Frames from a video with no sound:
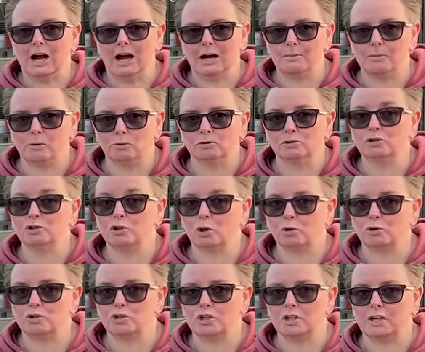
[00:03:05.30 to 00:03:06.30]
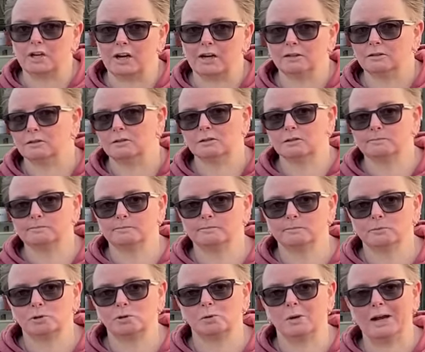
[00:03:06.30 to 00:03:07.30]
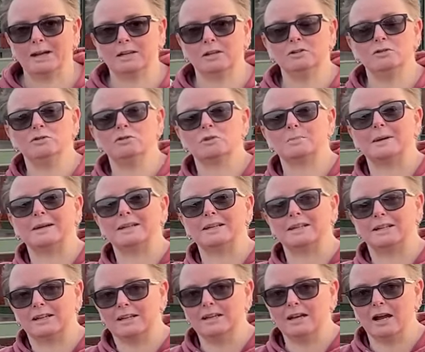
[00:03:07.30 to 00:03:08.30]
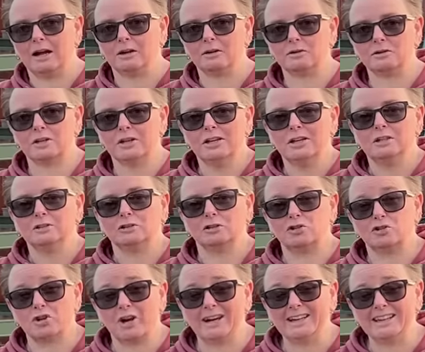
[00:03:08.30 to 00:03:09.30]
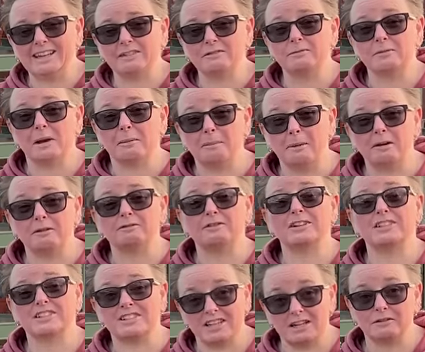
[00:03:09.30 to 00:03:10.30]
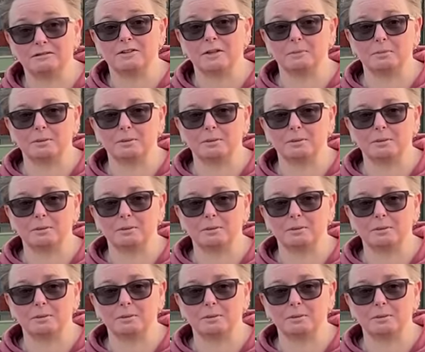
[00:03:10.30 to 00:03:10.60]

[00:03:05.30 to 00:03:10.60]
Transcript: I'm on dodgy ground. So I can use my greenhouse to try and give me a bit of a safety